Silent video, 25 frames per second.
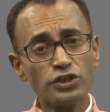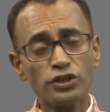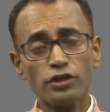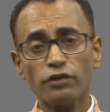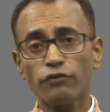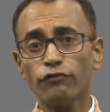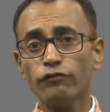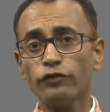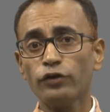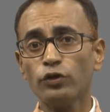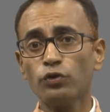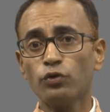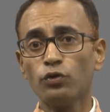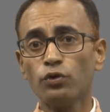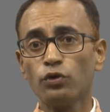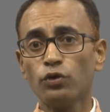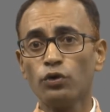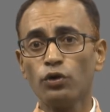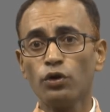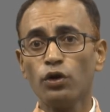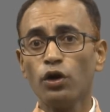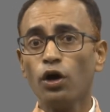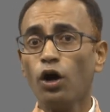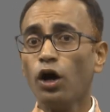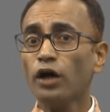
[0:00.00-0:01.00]
view
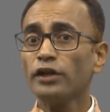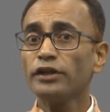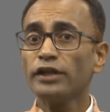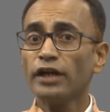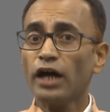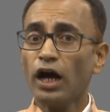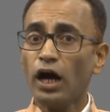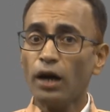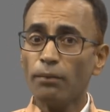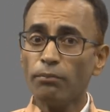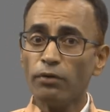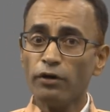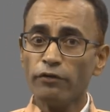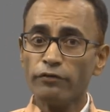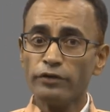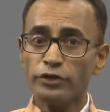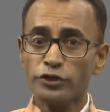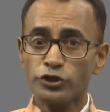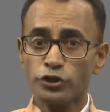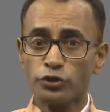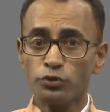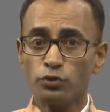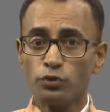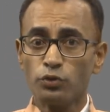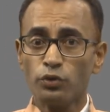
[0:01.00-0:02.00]
on the above
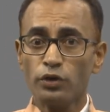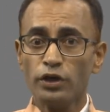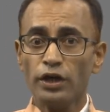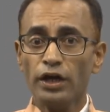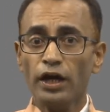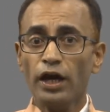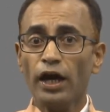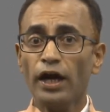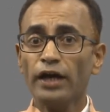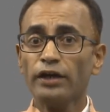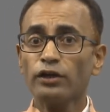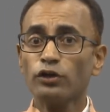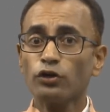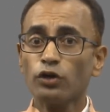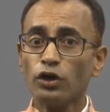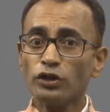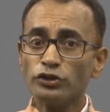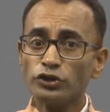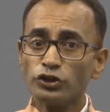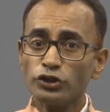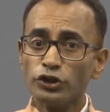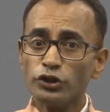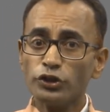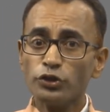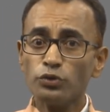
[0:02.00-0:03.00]
issue and
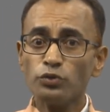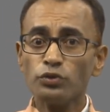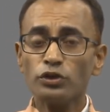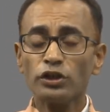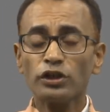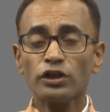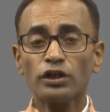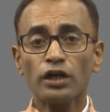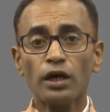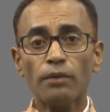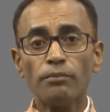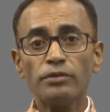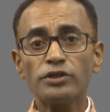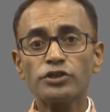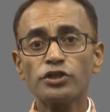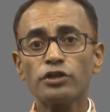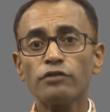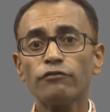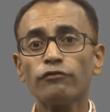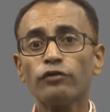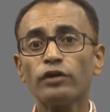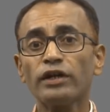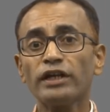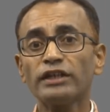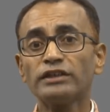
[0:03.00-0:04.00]
constitute a commission
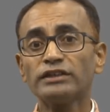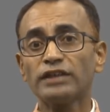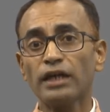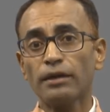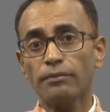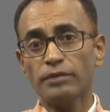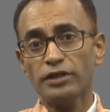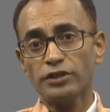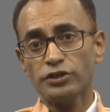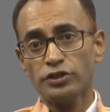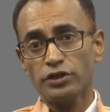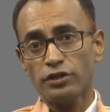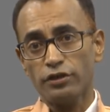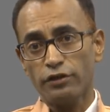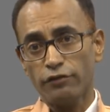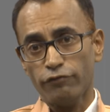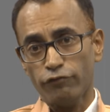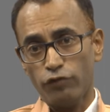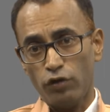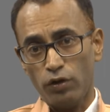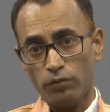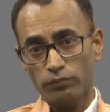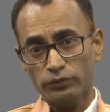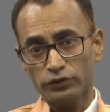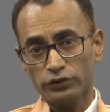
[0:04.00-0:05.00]
for examination
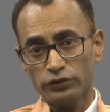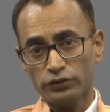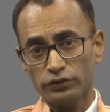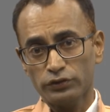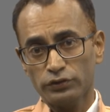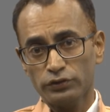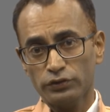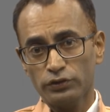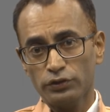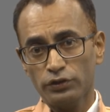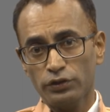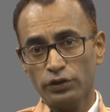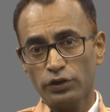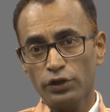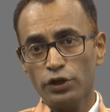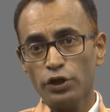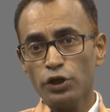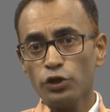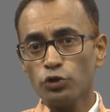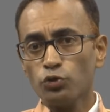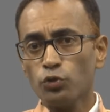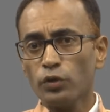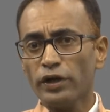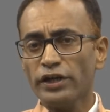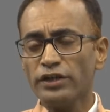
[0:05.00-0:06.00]
reforms
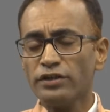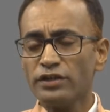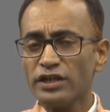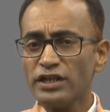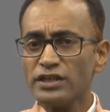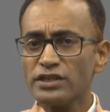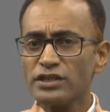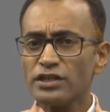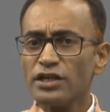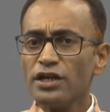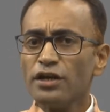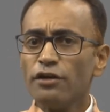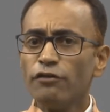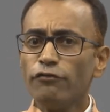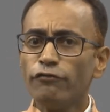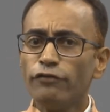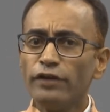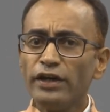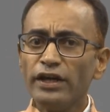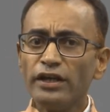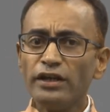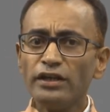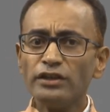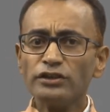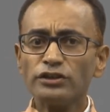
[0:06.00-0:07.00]
to address
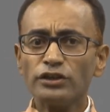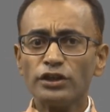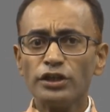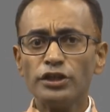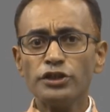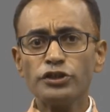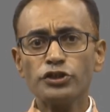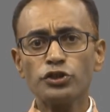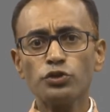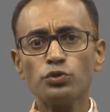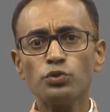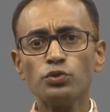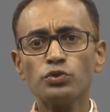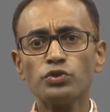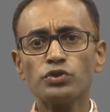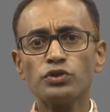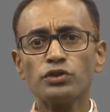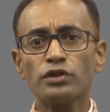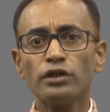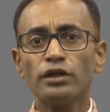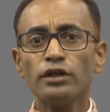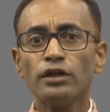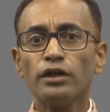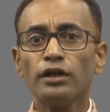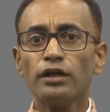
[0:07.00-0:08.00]
various issues
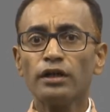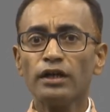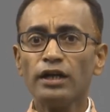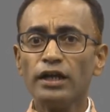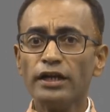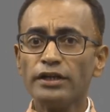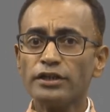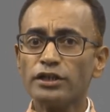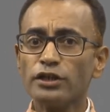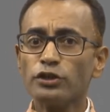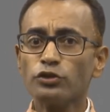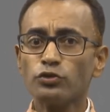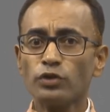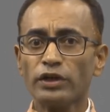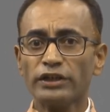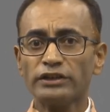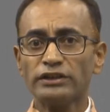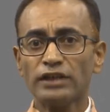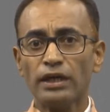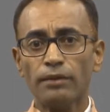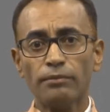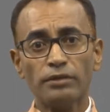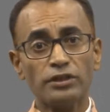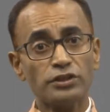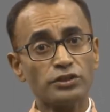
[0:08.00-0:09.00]
relating to
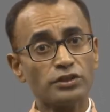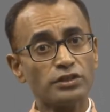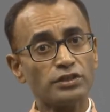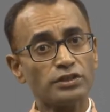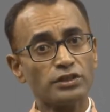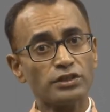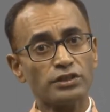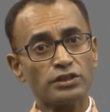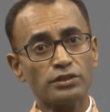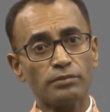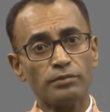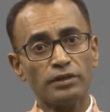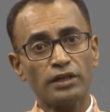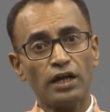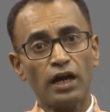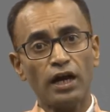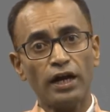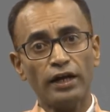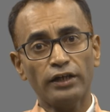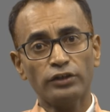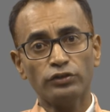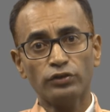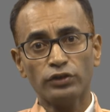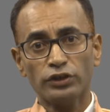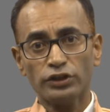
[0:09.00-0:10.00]
examination system in higher
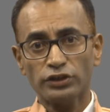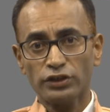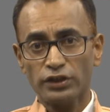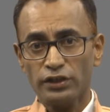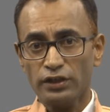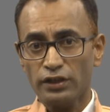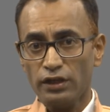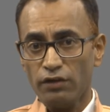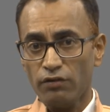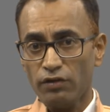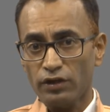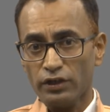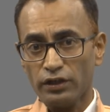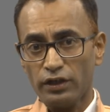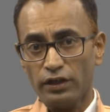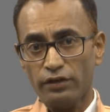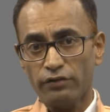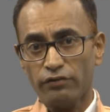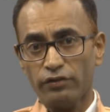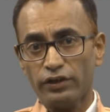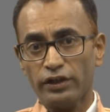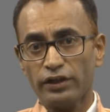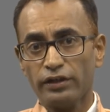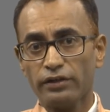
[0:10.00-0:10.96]
education in our country.